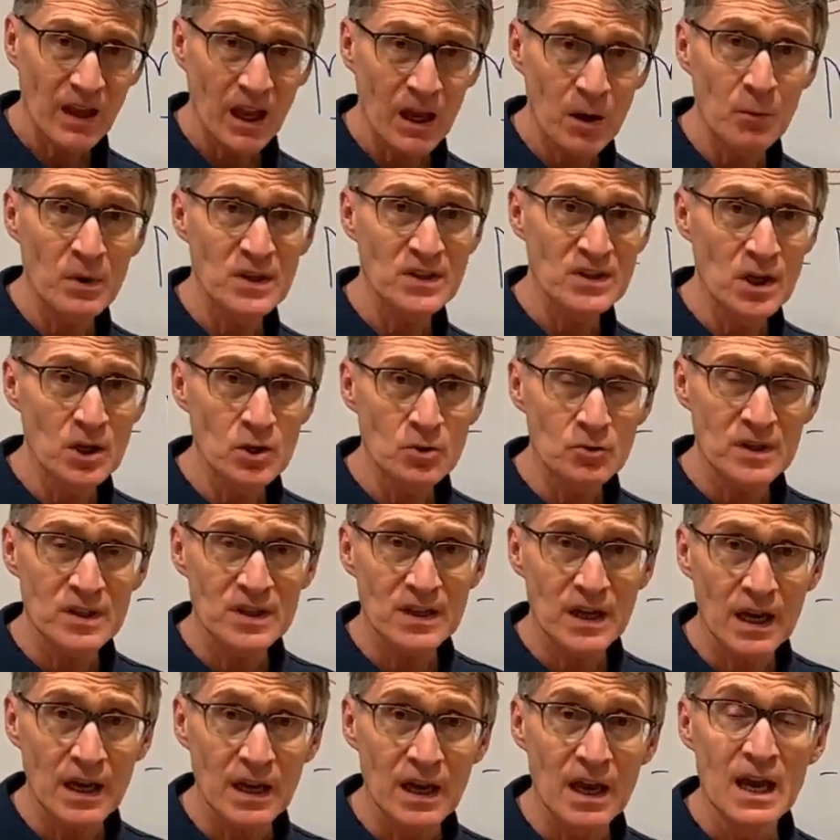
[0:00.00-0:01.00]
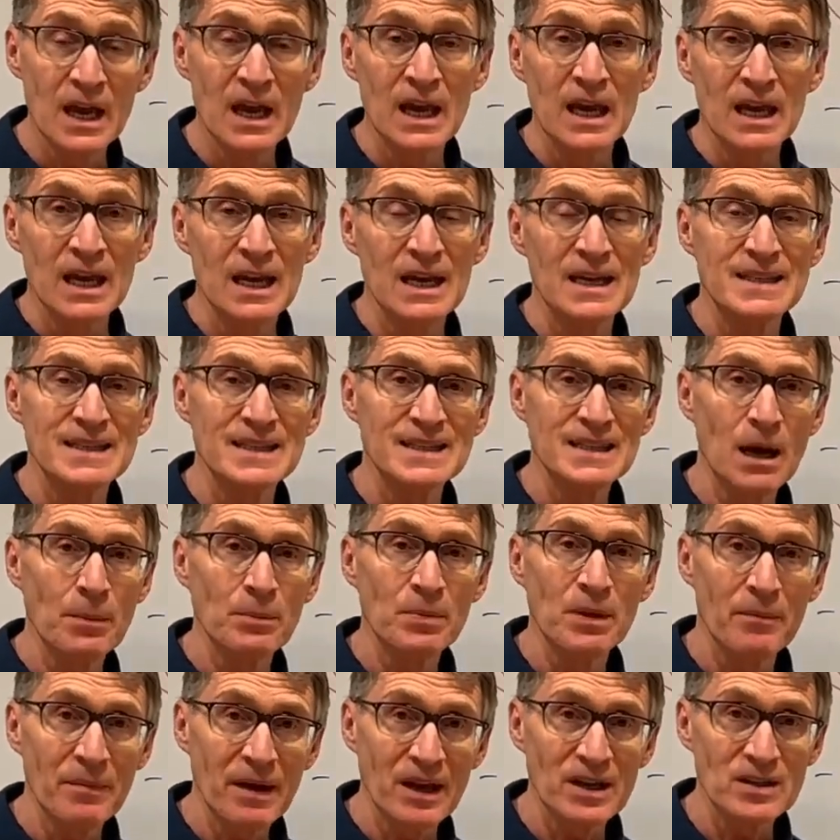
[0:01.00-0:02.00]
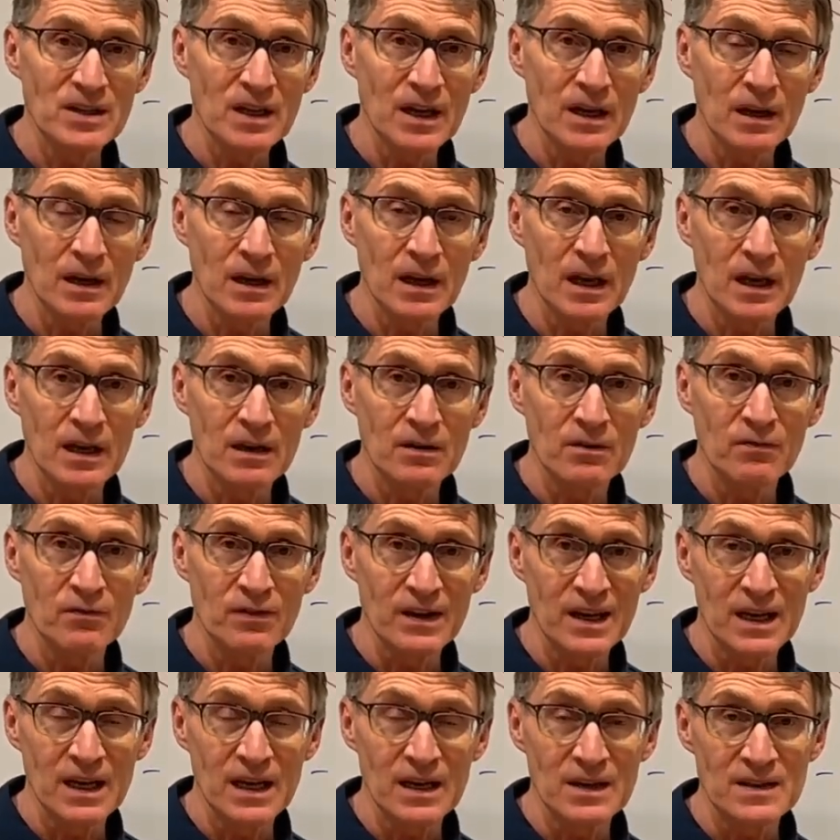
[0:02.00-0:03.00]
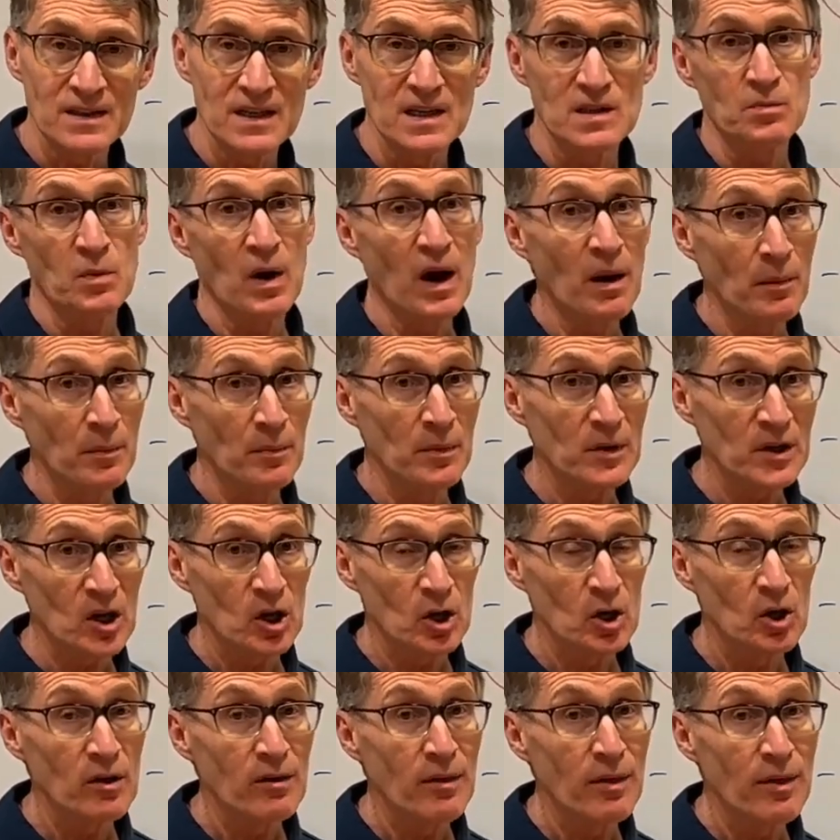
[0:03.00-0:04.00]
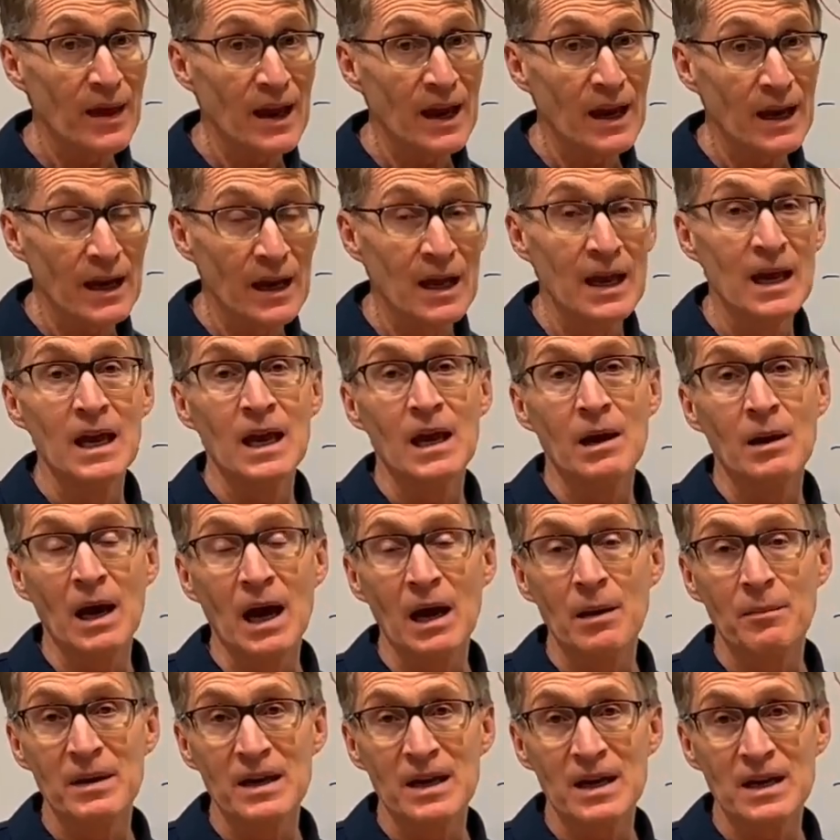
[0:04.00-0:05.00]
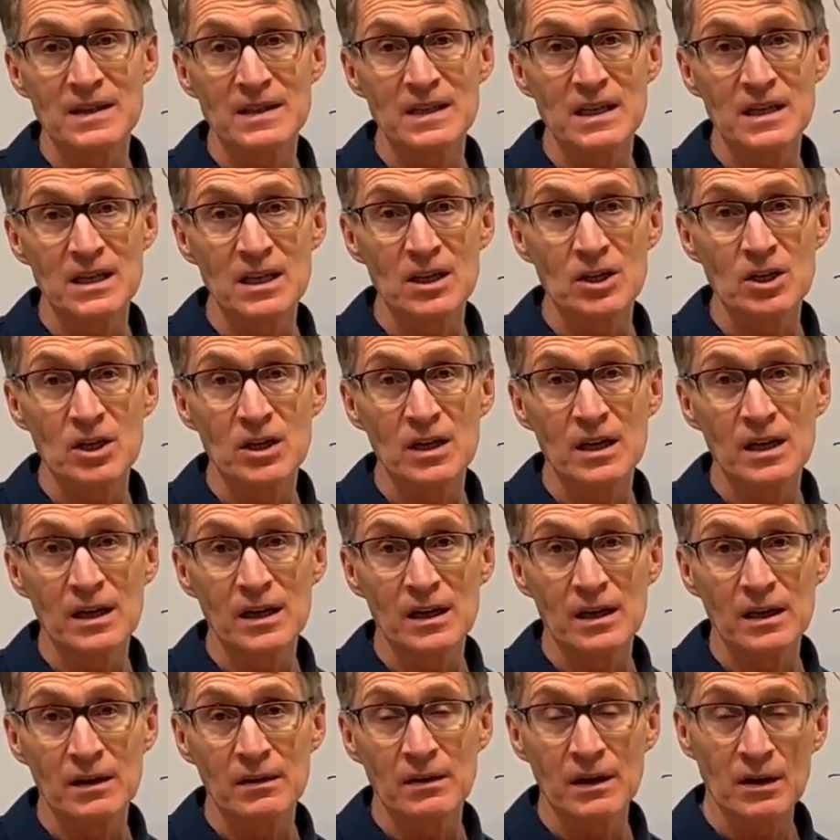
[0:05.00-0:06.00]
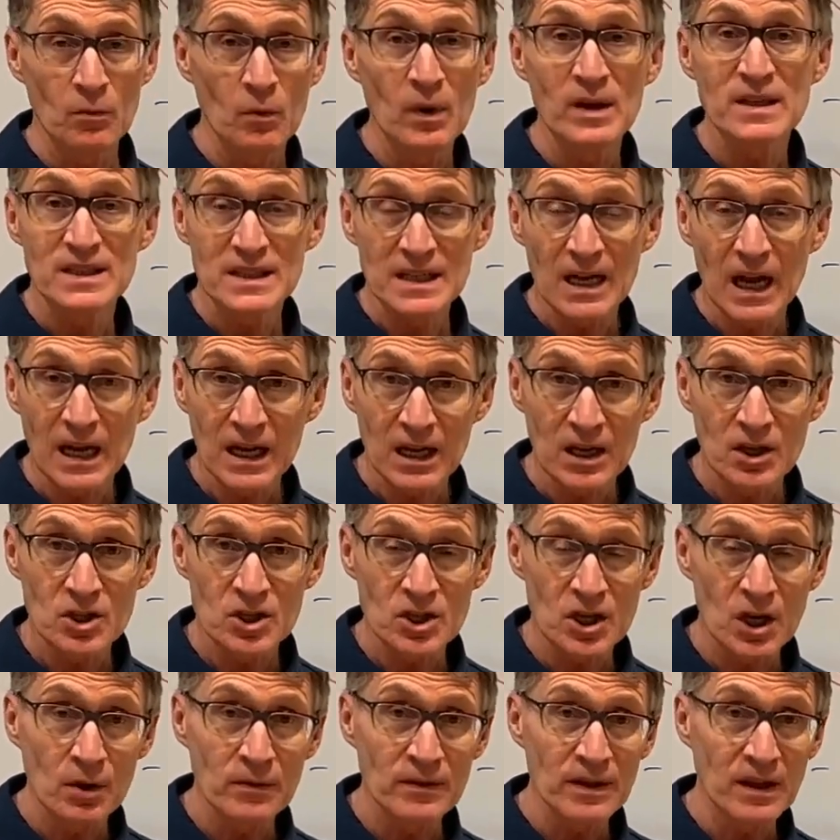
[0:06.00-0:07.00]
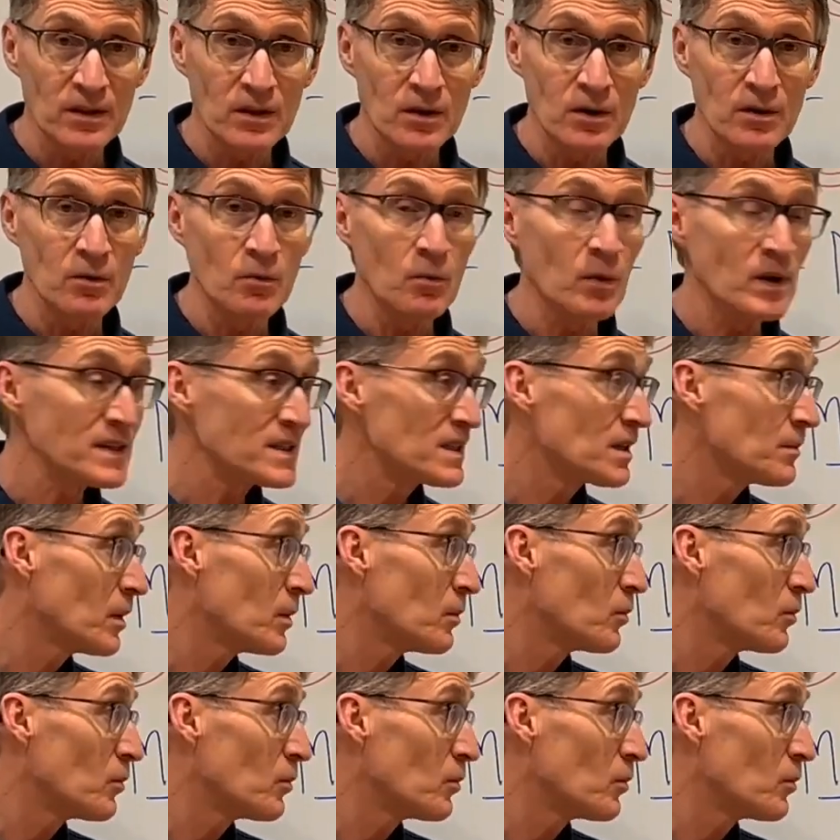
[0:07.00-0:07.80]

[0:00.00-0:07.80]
And what's interesting is supplementing in vegans is probably a good thing because it did, in one study, it showed that there was some